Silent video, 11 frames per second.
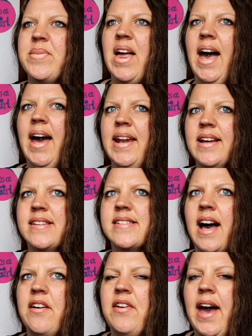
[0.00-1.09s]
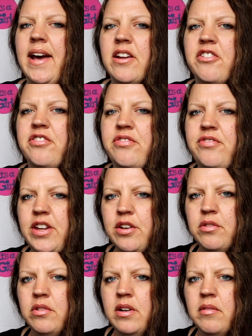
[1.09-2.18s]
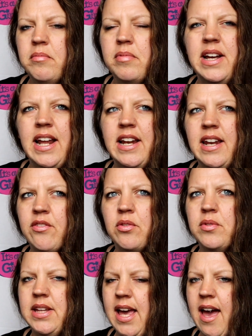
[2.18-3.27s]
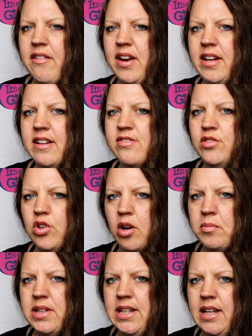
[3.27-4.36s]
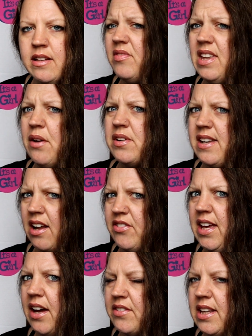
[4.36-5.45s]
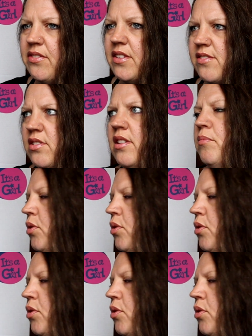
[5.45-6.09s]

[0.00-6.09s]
Headaches, I've had a few, and I never really have headaches normally. I would definitely have to give this to the